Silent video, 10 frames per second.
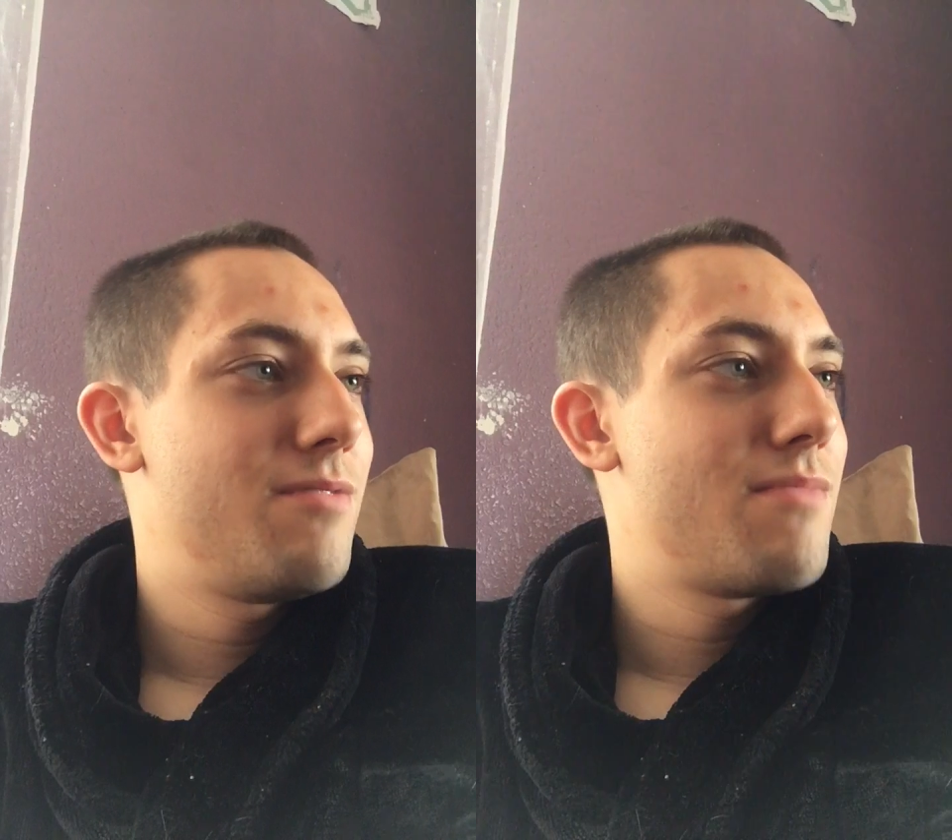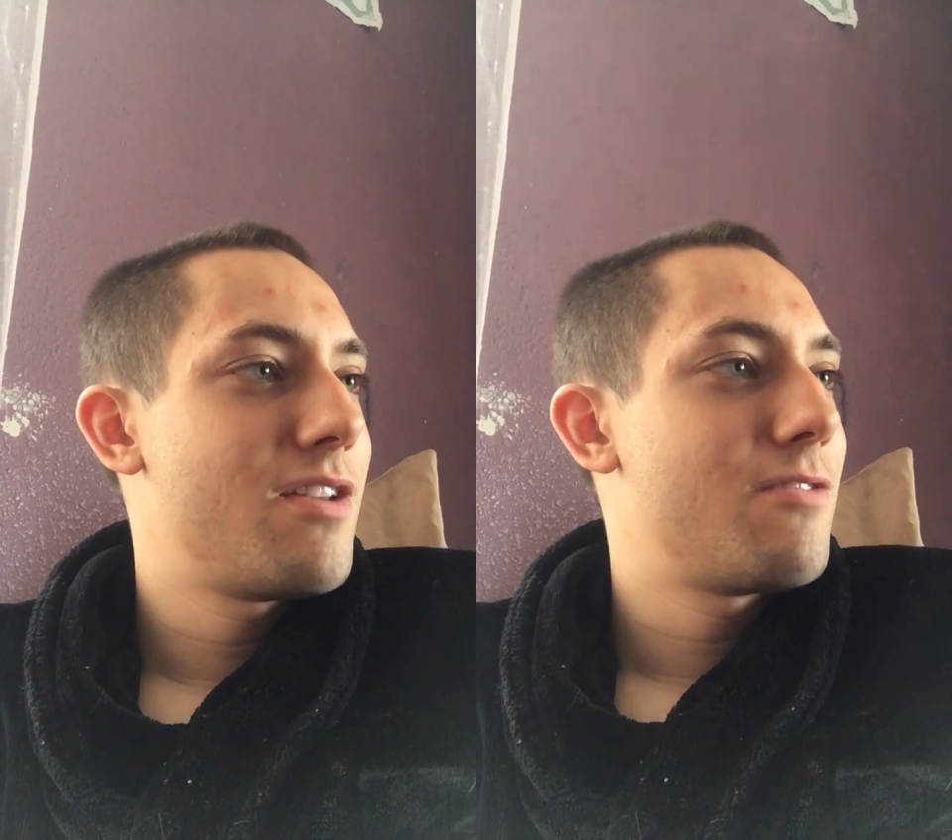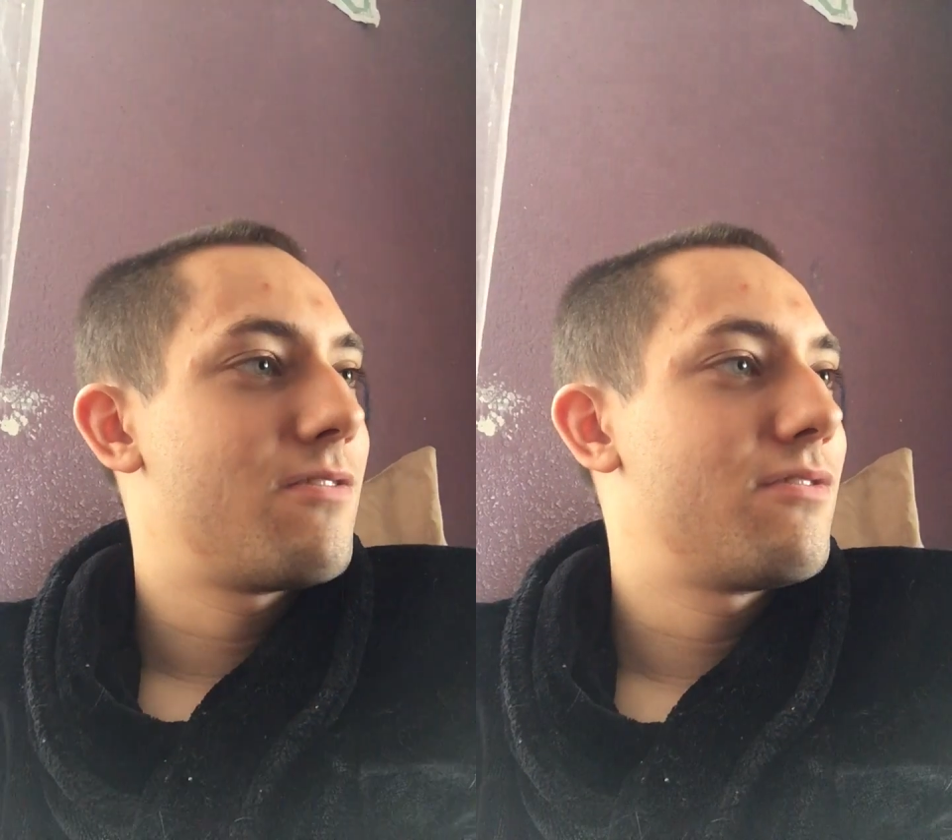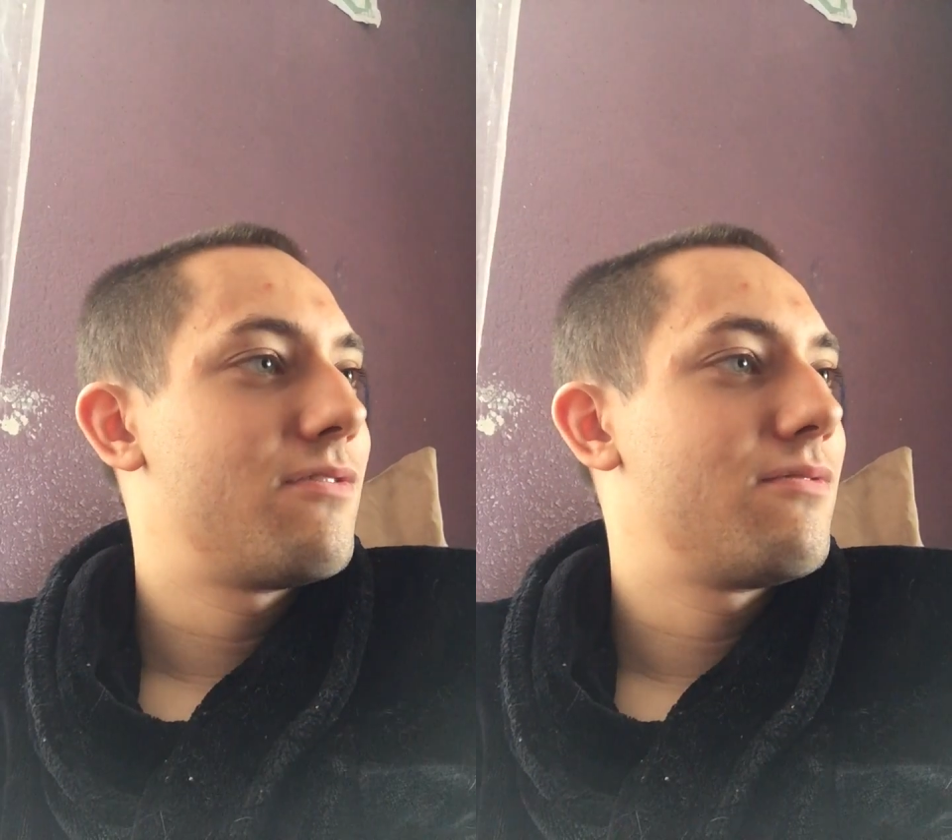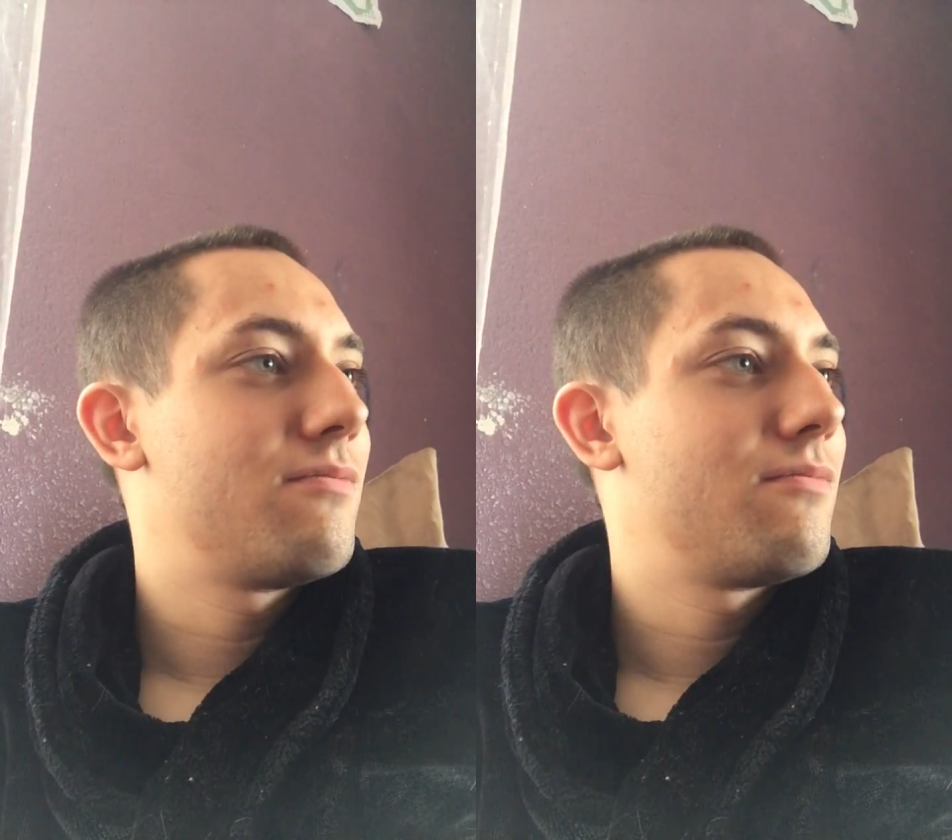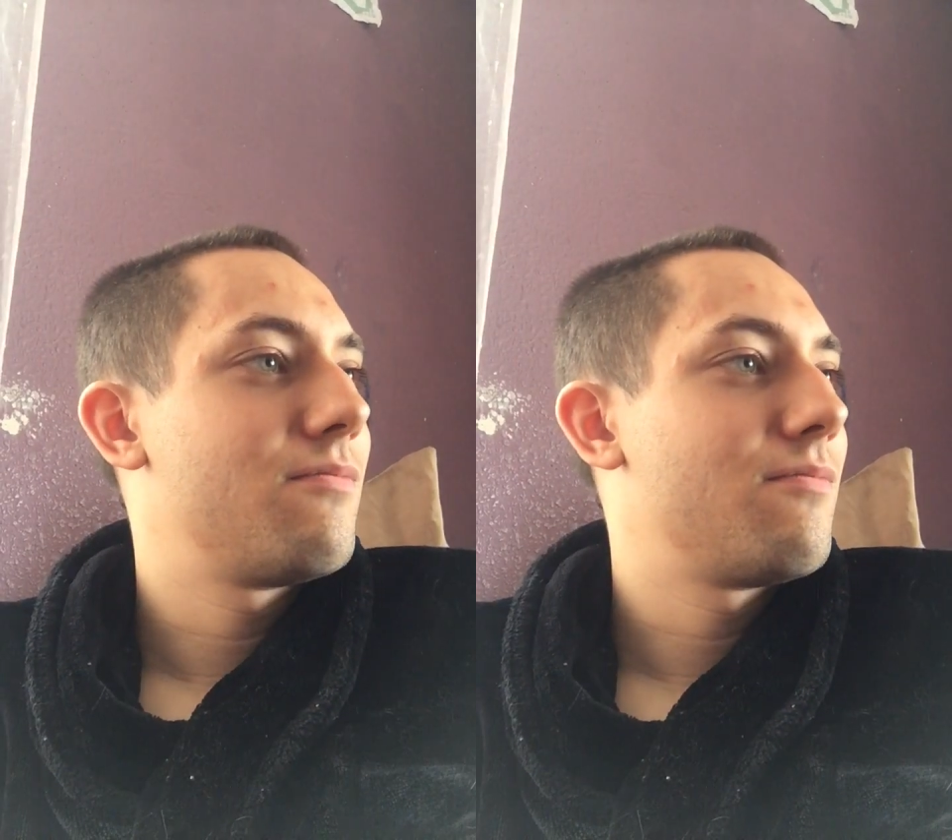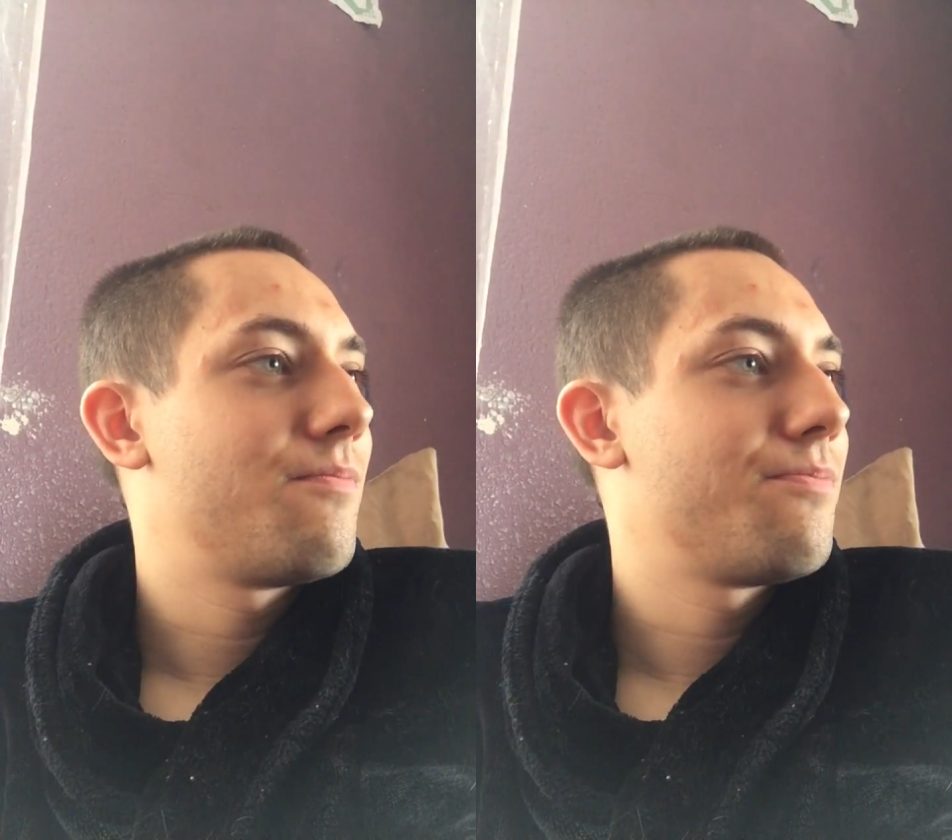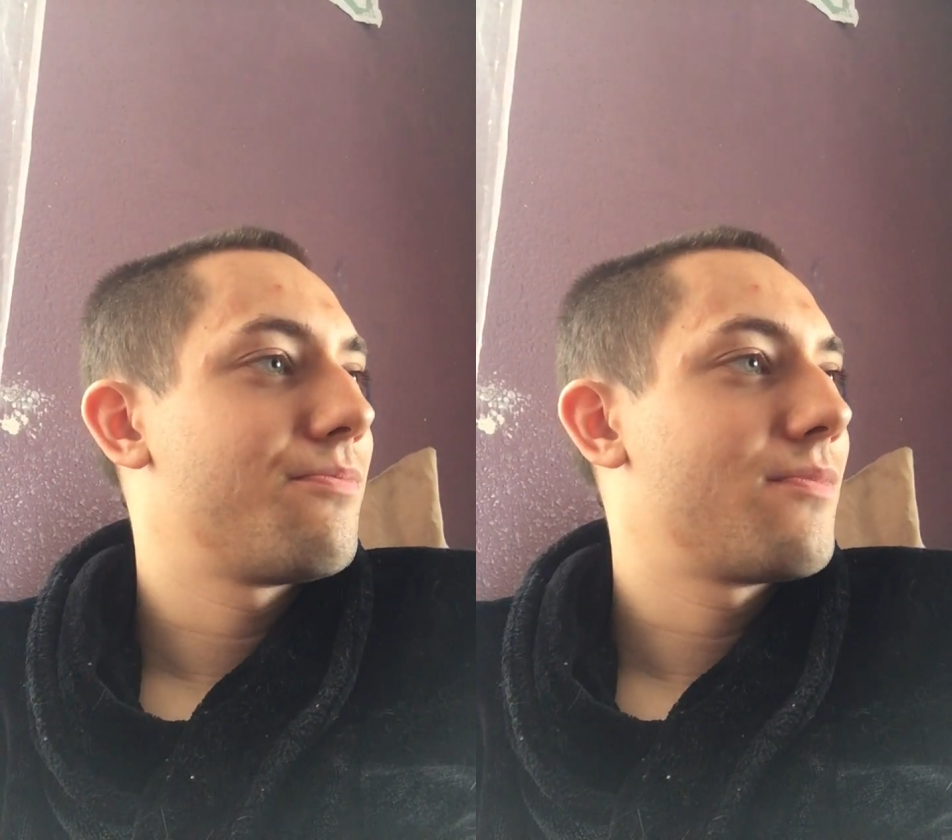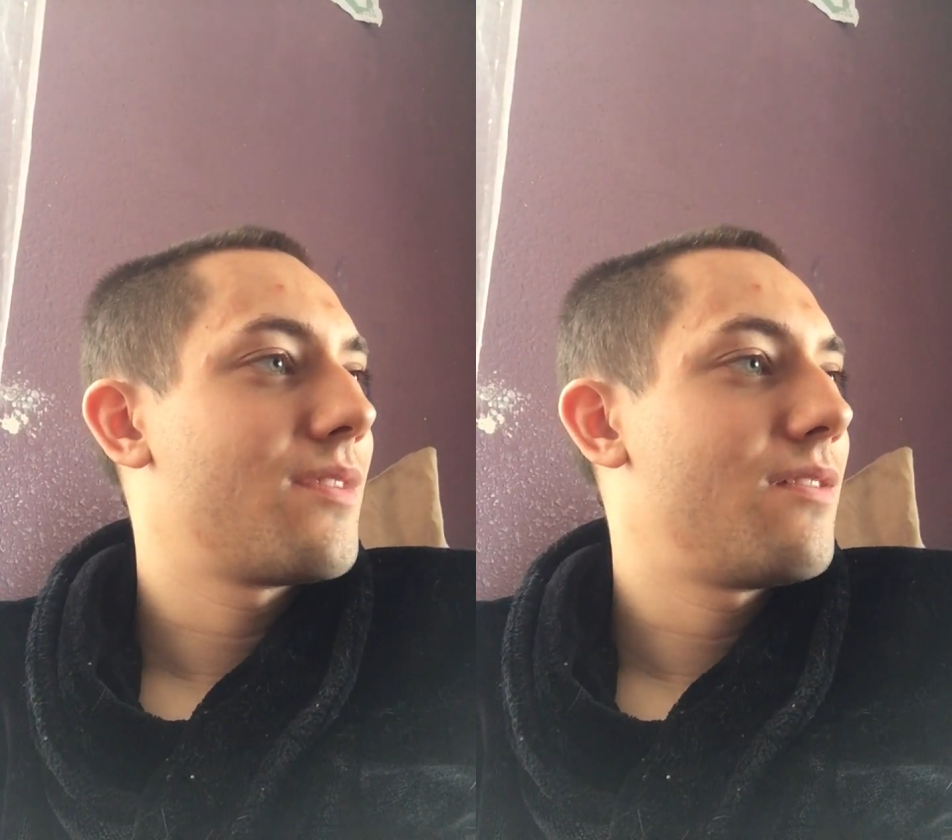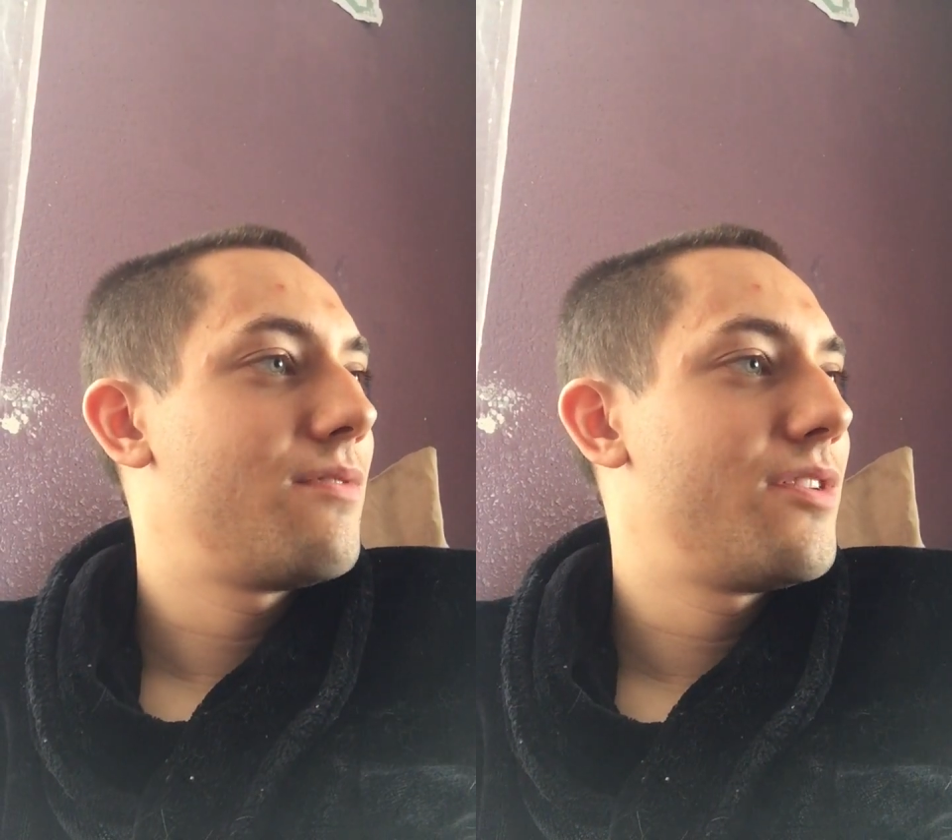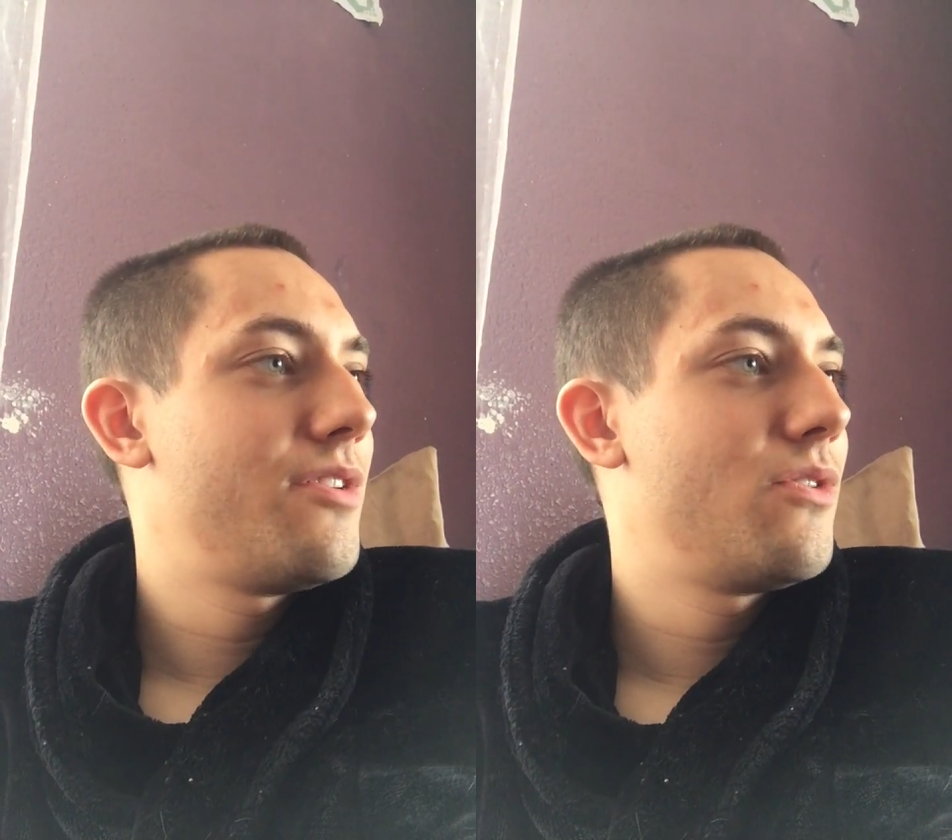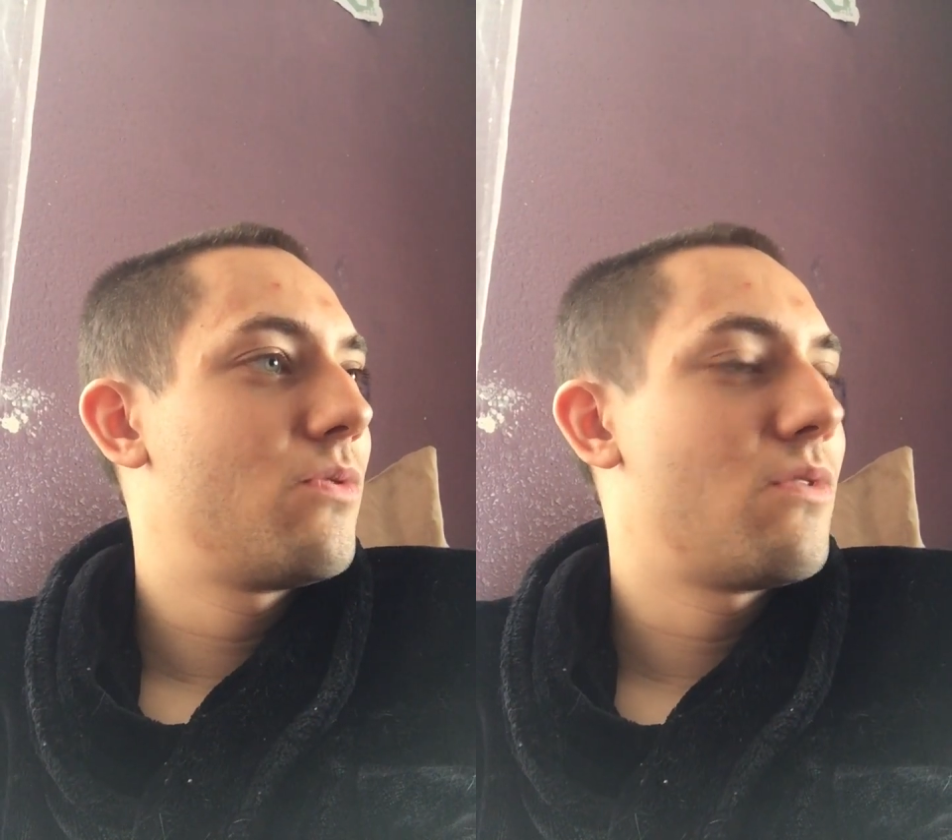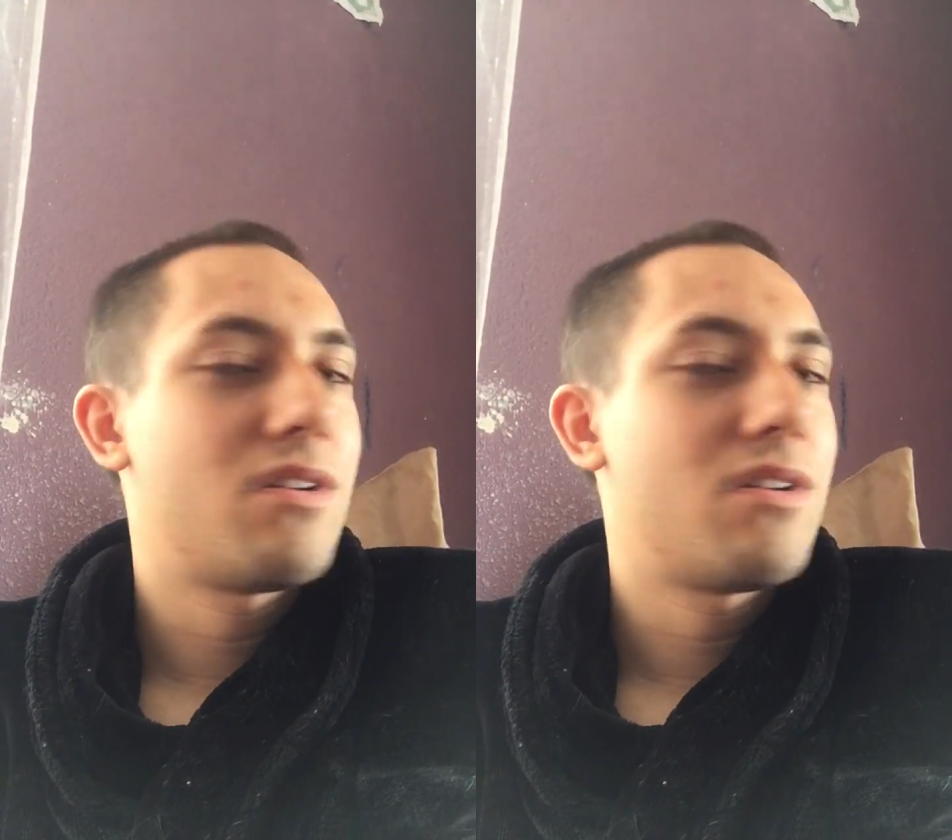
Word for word: make a video